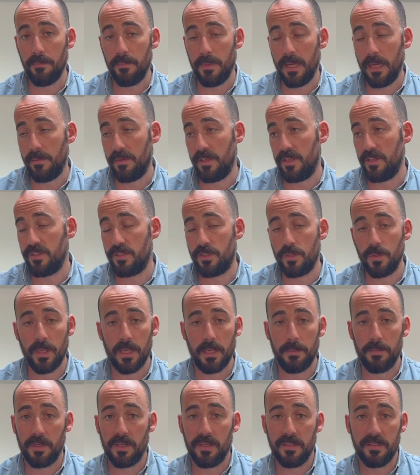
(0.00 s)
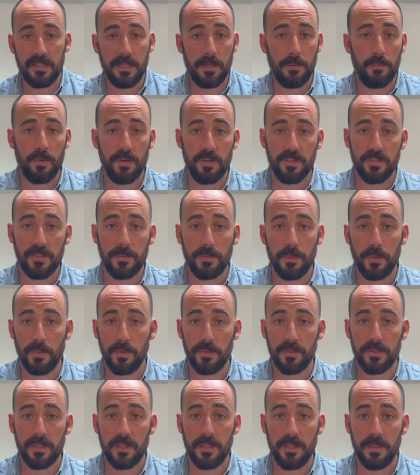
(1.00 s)
Maybe they're just doing it because they want to
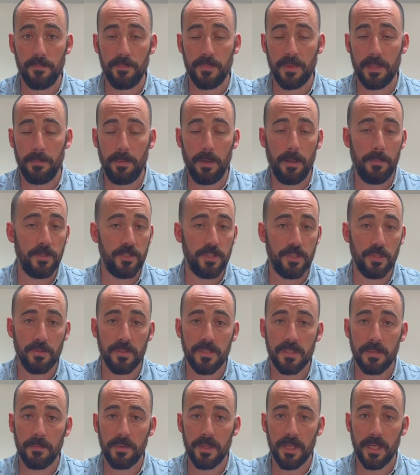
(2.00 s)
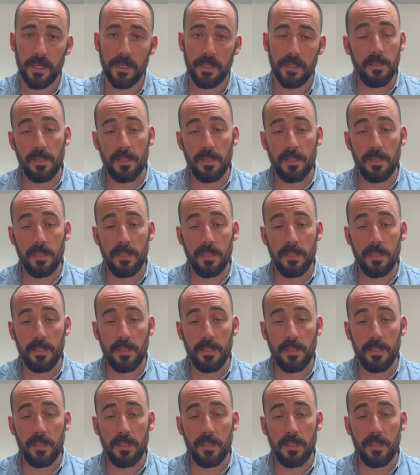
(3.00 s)
support the publisher or something.